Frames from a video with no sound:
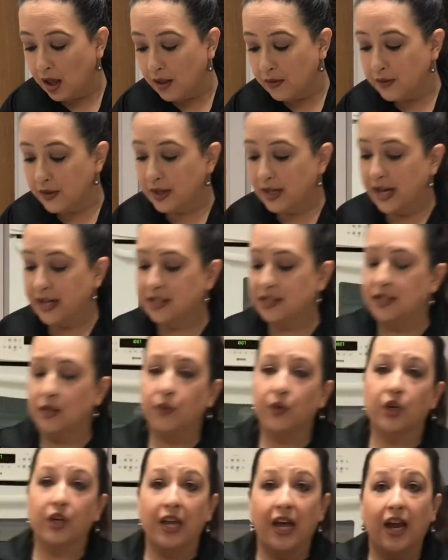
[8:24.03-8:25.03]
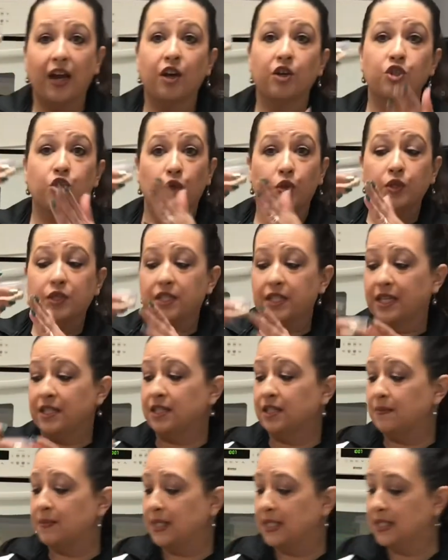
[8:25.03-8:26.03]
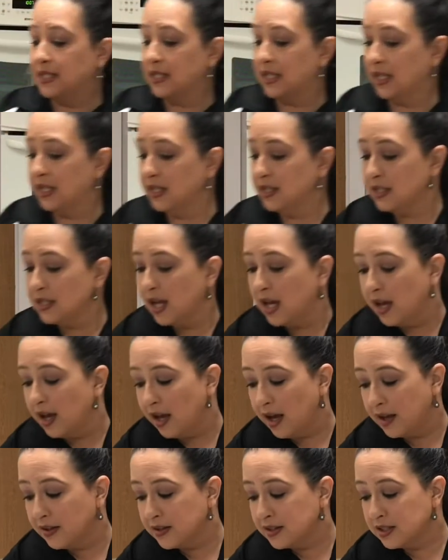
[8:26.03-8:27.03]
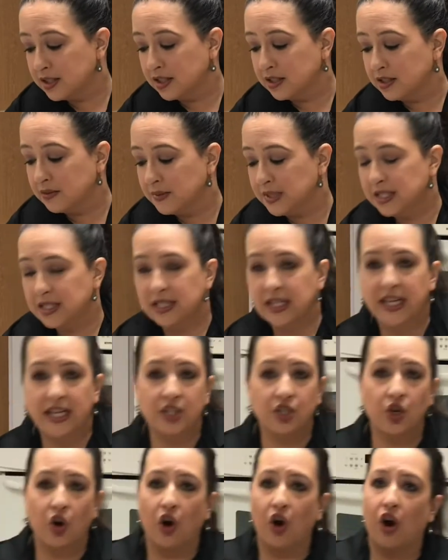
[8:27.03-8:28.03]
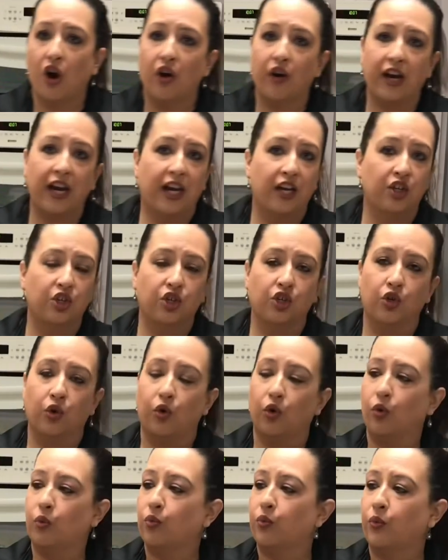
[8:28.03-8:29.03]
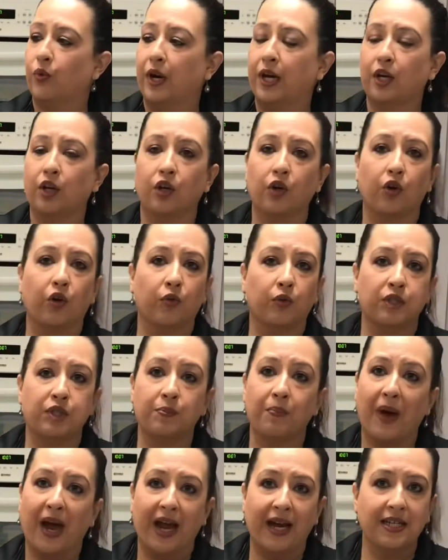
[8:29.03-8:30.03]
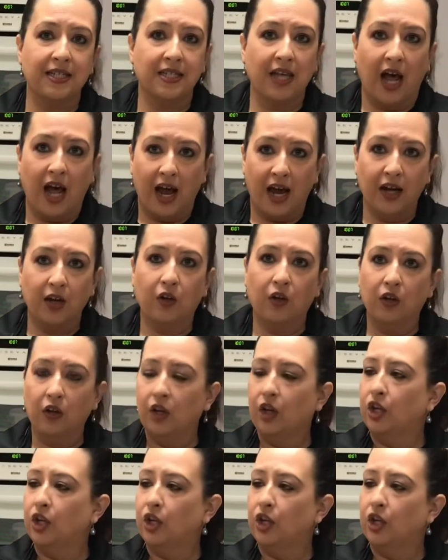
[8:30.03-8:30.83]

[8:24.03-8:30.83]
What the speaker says: The next thing we're going to add are those sesame seeds, and the sesame seeds are in your regular spice aisle.